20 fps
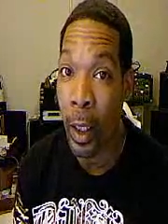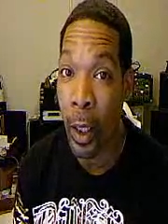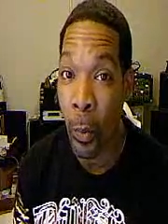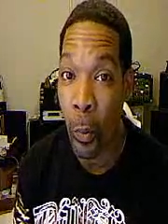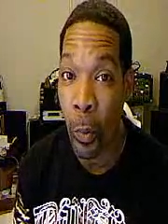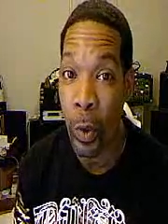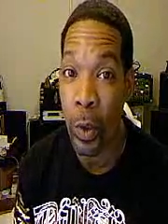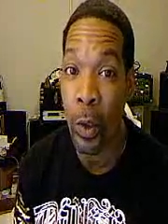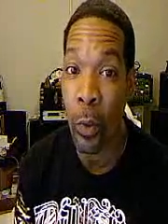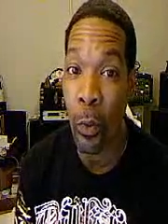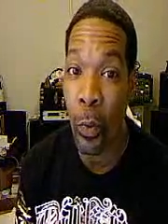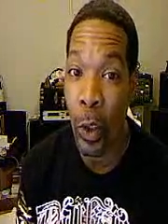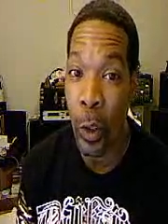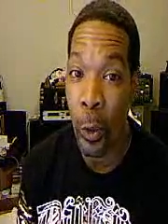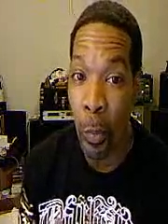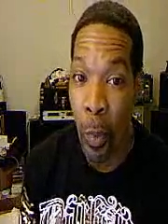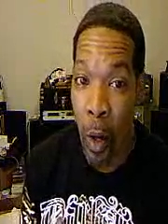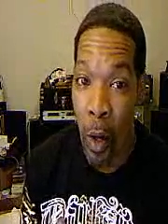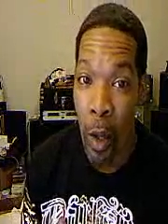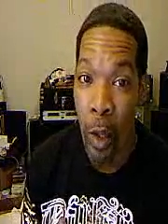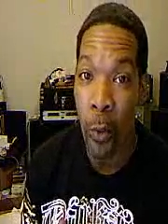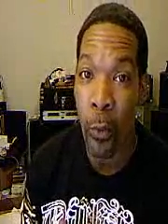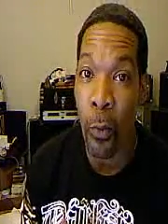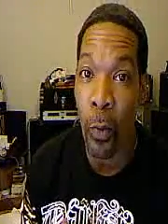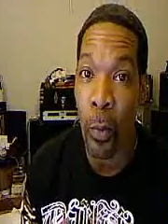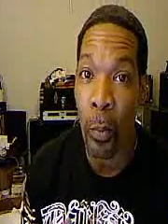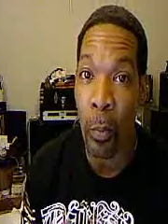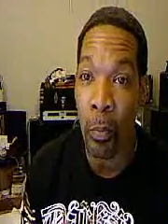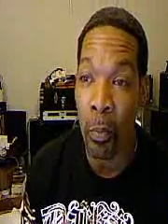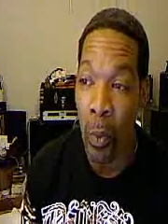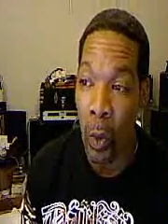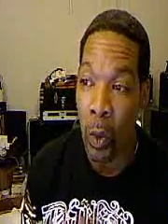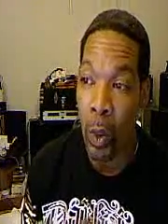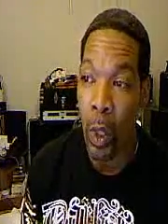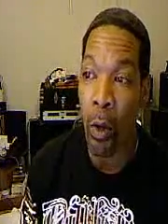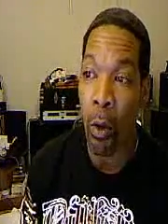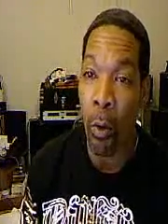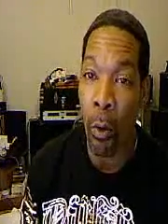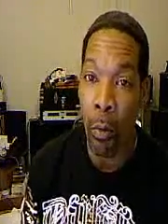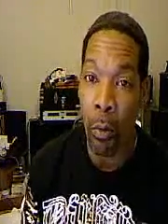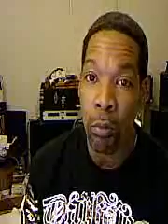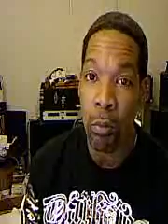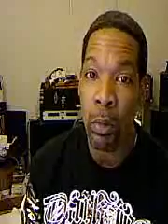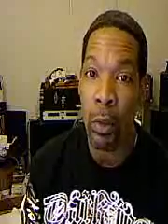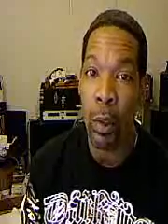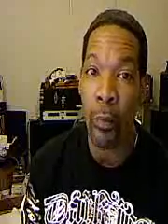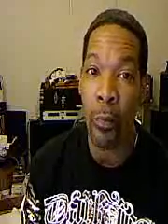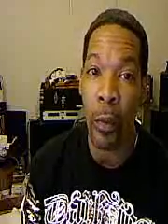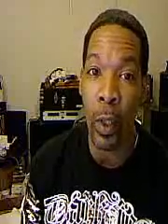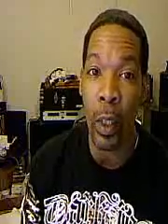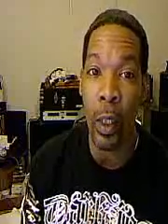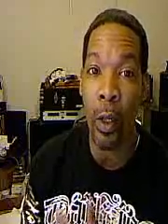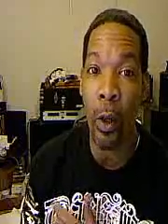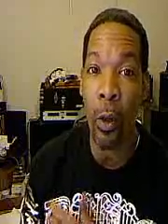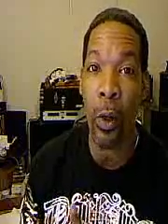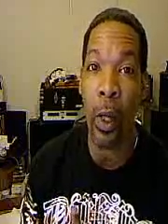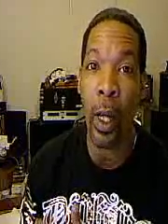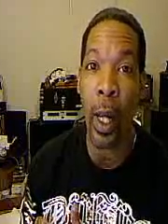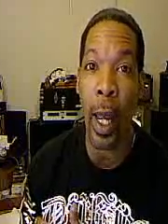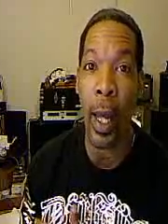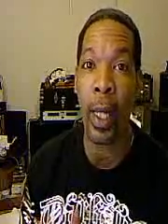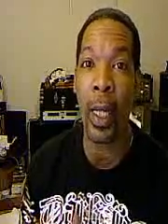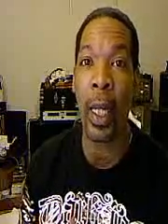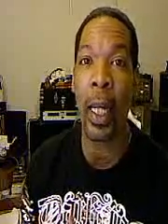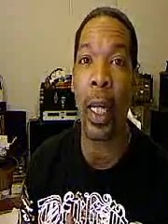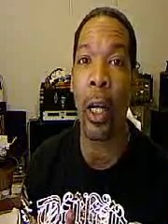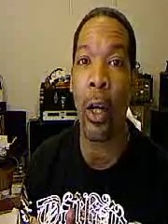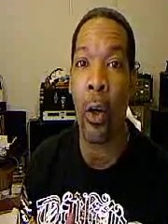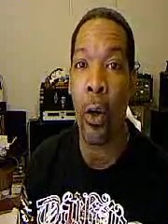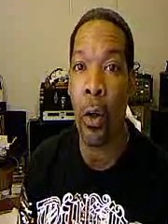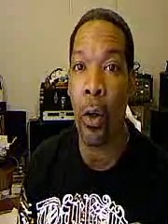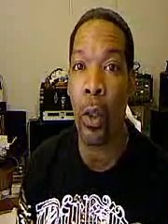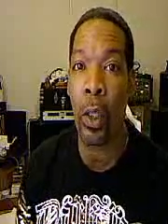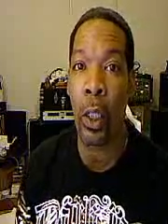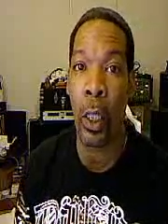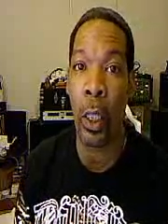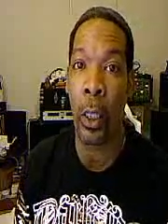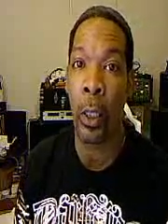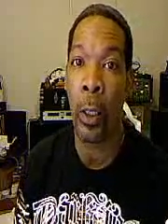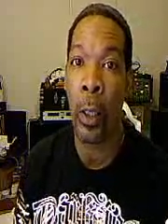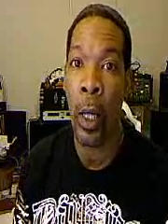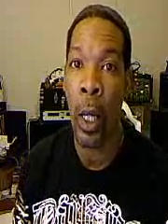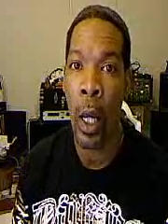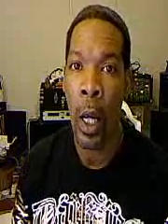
It was a response from, the video that I did earlier,